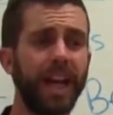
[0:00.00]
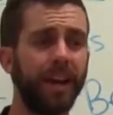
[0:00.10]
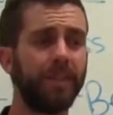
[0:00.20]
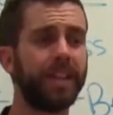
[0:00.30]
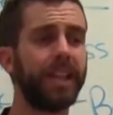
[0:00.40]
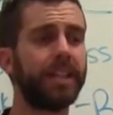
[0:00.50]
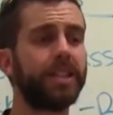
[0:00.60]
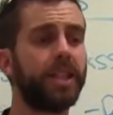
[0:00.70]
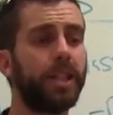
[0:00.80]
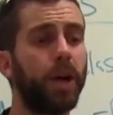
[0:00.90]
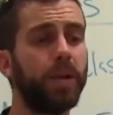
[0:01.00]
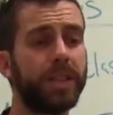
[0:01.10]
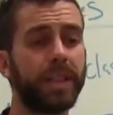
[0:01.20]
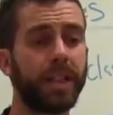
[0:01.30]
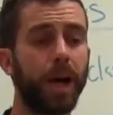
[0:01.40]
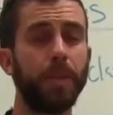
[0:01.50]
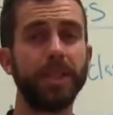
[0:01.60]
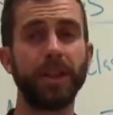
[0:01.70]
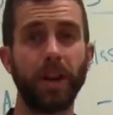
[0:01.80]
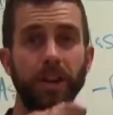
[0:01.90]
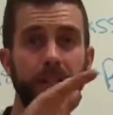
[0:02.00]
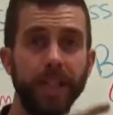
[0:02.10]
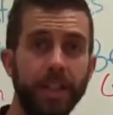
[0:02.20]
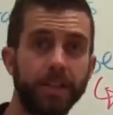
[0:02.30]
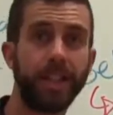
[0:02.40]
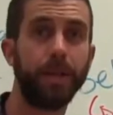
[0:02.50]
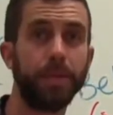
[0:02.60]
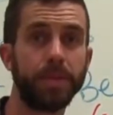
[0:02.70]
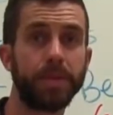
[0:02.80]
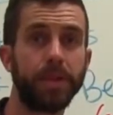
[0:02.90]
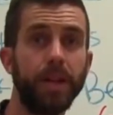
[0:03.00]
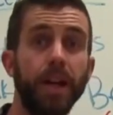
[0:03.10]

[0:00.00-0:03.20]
everything is going to go into the cubbies underneath your tables.